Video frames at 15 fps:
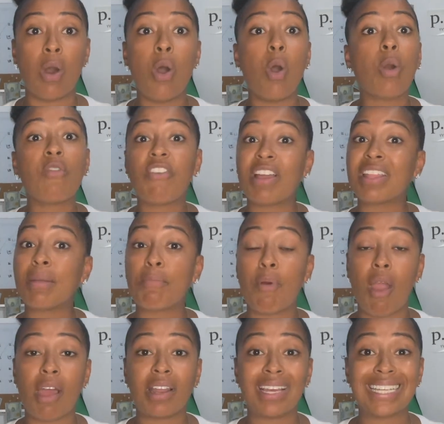or finding
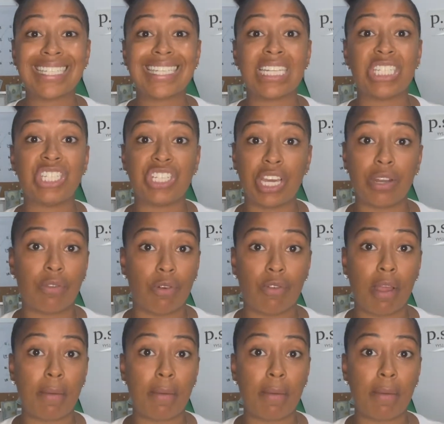products in general, right?